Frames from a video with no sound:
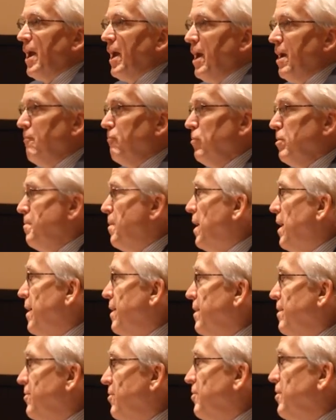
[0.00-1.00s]

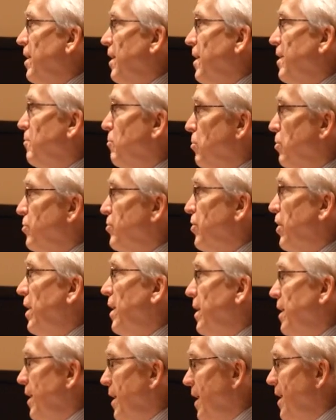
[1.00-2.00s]
Everybody today will
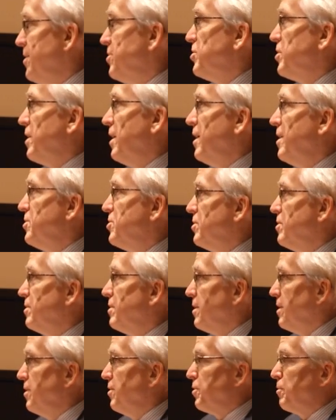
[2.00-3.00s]
say
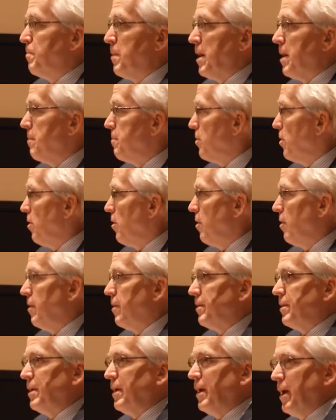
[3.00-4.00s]
education is my priority.